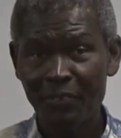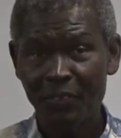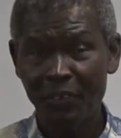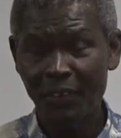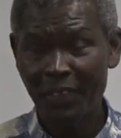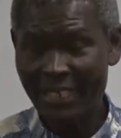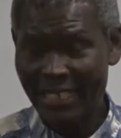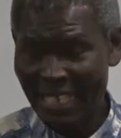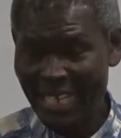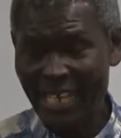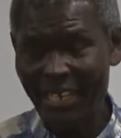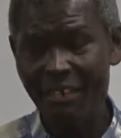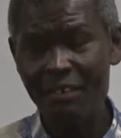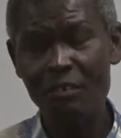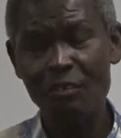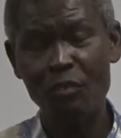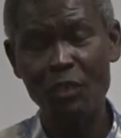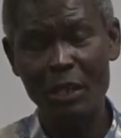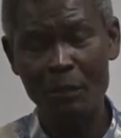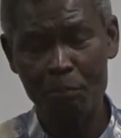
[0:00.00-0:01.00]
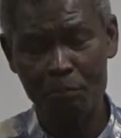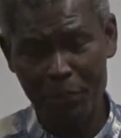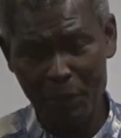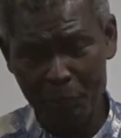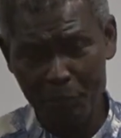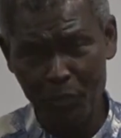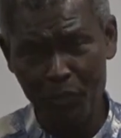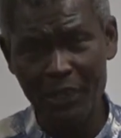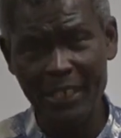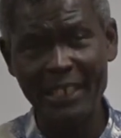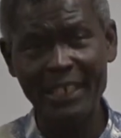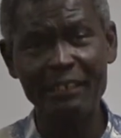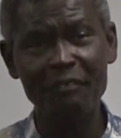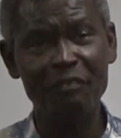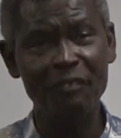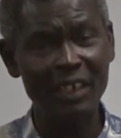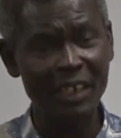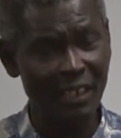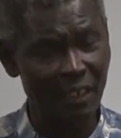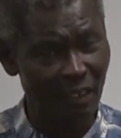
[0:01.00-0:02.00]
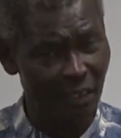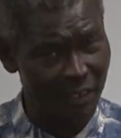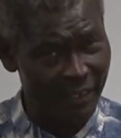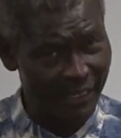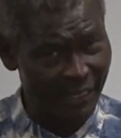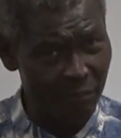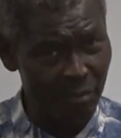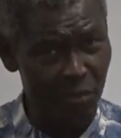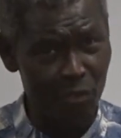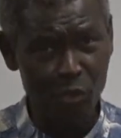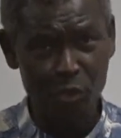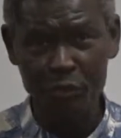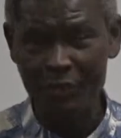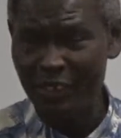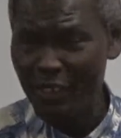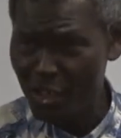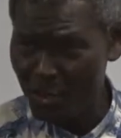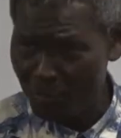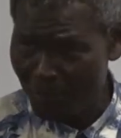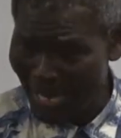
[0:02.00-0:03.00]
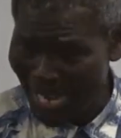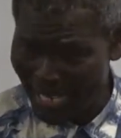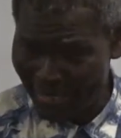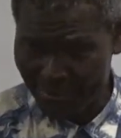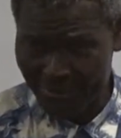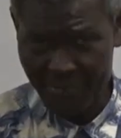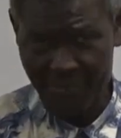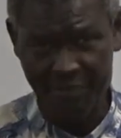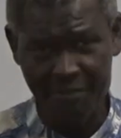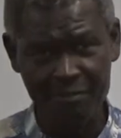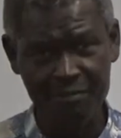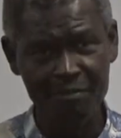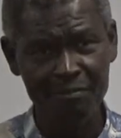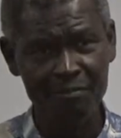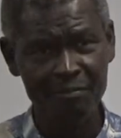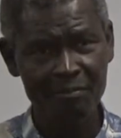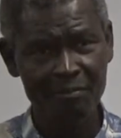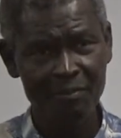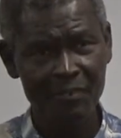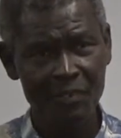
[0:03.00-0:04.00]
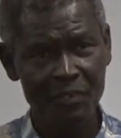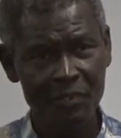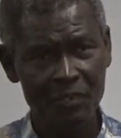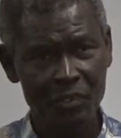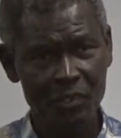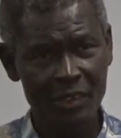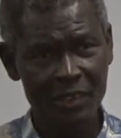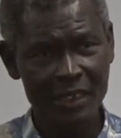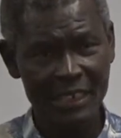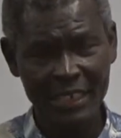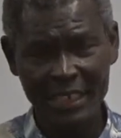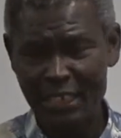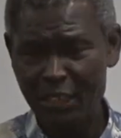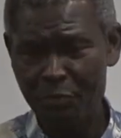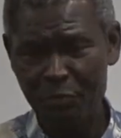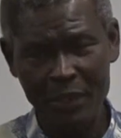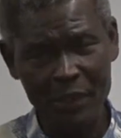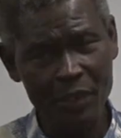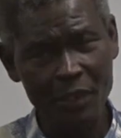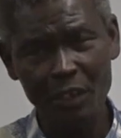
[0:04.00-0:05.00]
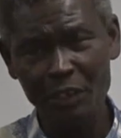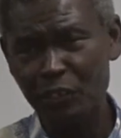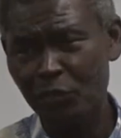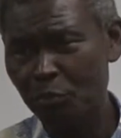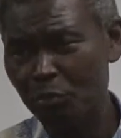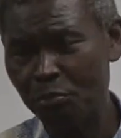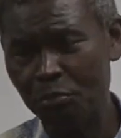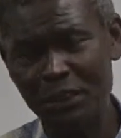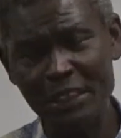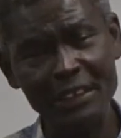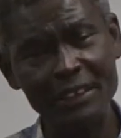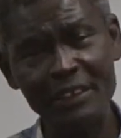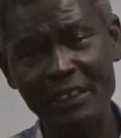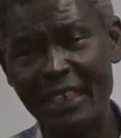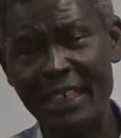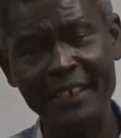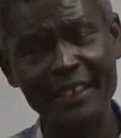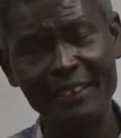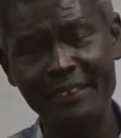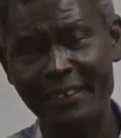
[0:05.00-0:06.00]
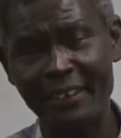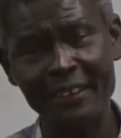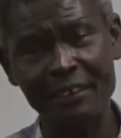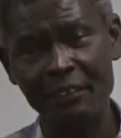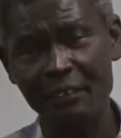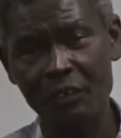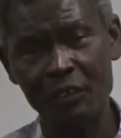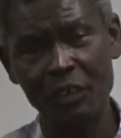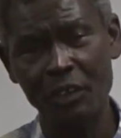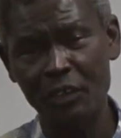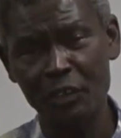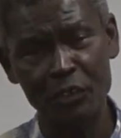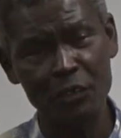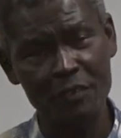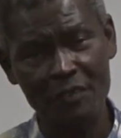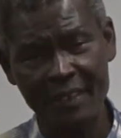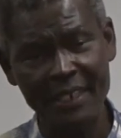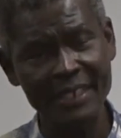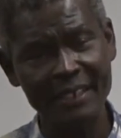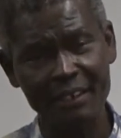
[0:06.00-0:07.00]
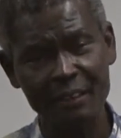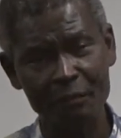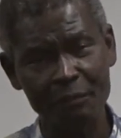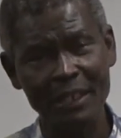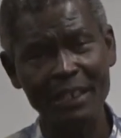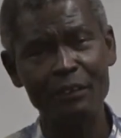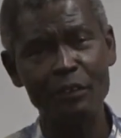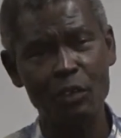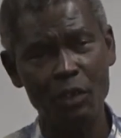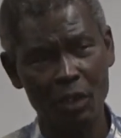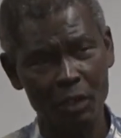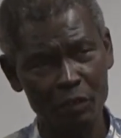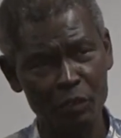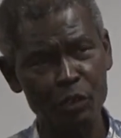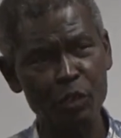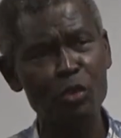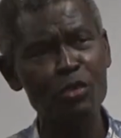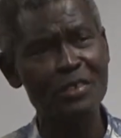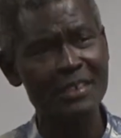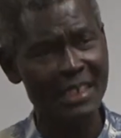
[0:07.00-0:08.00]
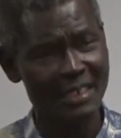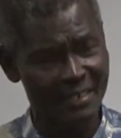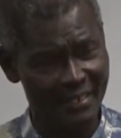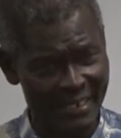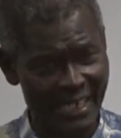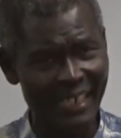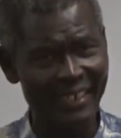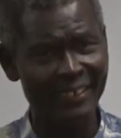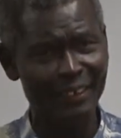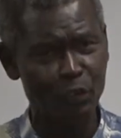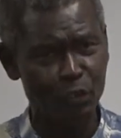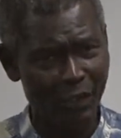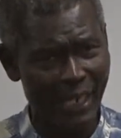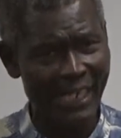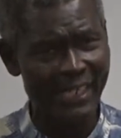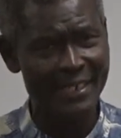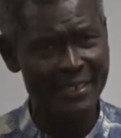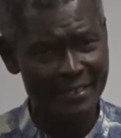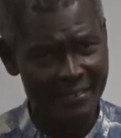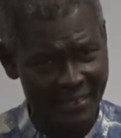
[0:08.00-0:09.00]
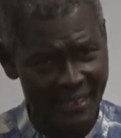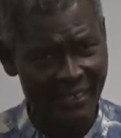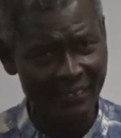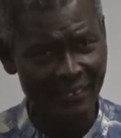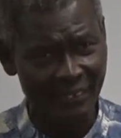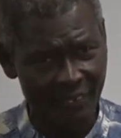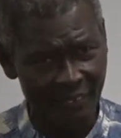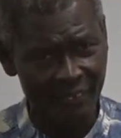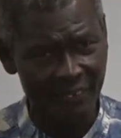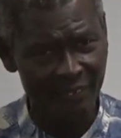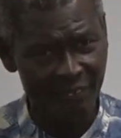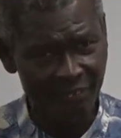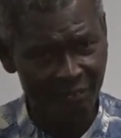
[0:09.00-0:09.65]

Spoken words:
Okay? When people give little gifts, don't despise it. It may not meet anything you think, but God knows exactly why he sent it.